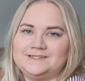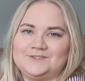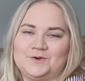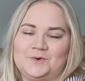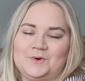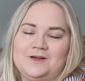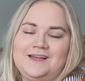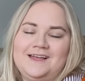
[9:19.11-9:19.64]

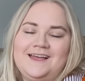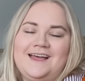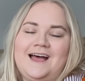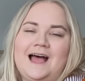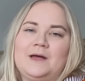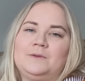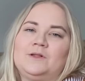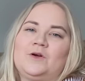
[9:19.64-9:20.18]
So
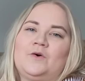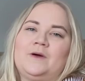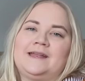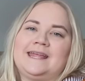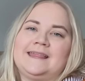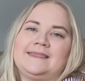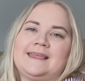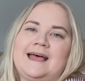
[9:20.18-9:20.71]
I will go and
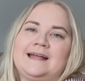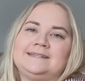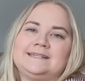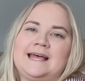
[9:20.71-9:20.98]
get that,